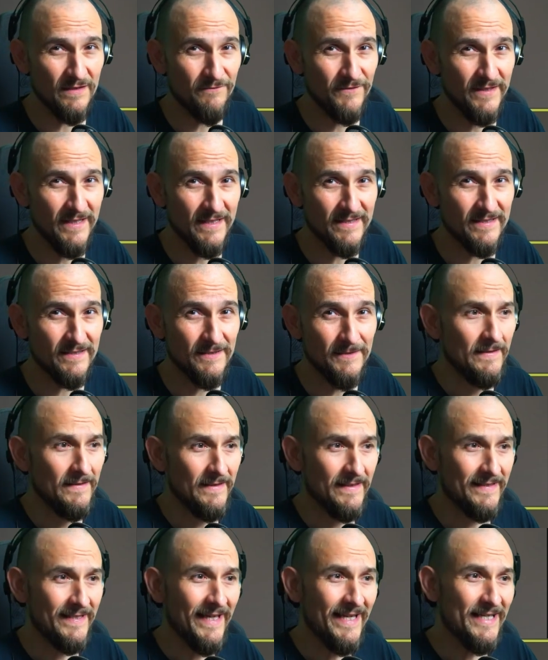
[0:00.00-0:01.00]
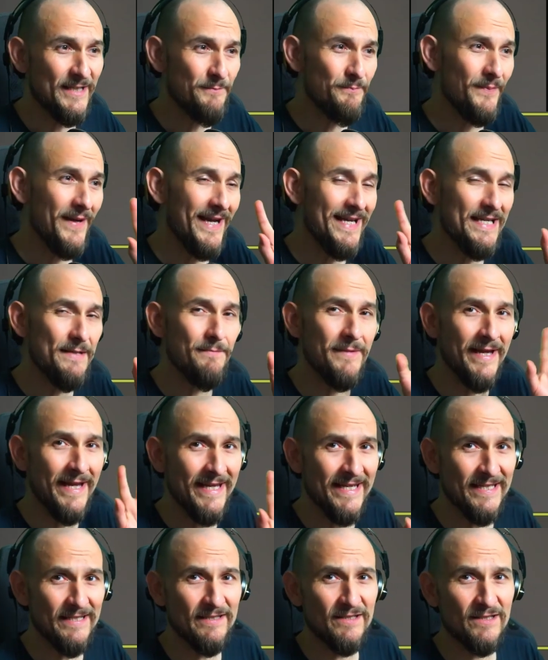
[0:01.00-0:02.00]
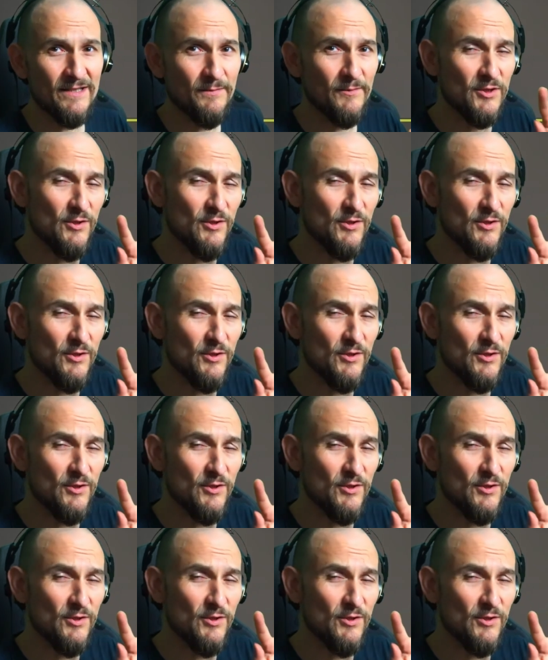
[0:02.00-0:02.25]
That means with a pike between 5 and